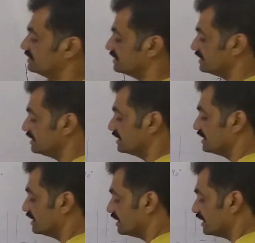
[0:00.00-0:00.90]
the
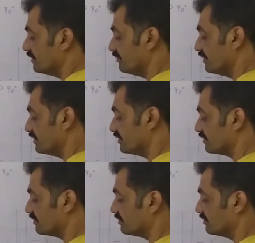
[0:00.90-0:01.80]
impure
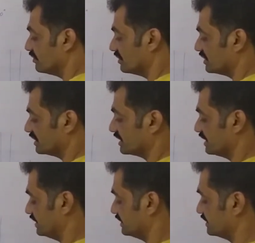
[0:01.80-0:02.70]
water
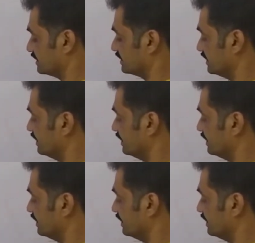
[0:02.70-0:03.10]
case.